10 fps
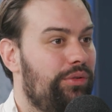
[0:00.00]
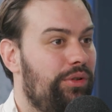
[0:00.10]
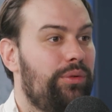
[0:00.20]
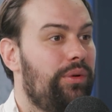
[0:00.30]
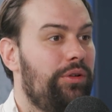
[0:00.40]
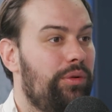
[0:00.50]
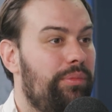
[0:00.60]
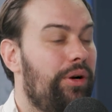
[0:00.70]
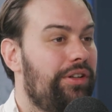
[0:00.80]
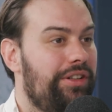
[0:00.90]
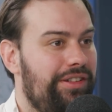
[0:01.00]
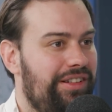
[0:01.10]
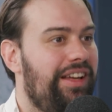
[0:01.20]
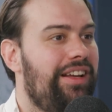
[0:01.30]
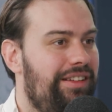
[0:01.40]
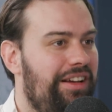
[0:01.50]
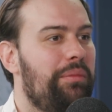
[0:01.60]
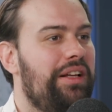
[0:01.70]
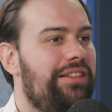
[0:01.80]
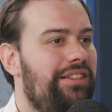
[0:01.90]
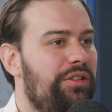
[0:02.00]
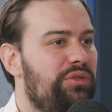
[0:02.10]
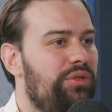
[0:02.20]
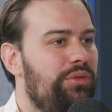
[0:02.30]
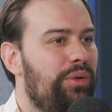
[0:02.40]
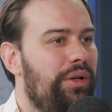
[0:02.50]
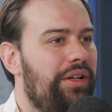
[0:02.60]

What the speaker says: So when you burn it, it emits CO2.